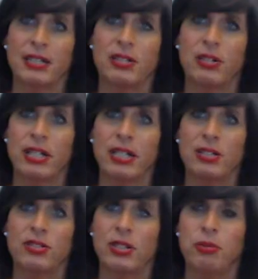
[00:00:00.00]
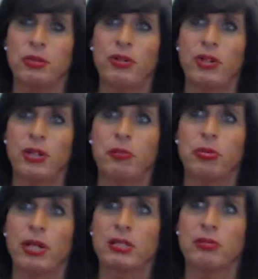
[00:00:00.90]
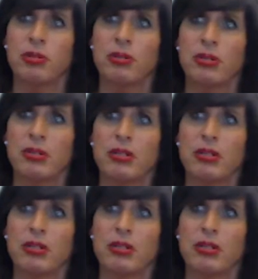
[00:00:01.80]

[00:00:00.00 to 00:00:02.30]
of cooking, and she was very impressed with it.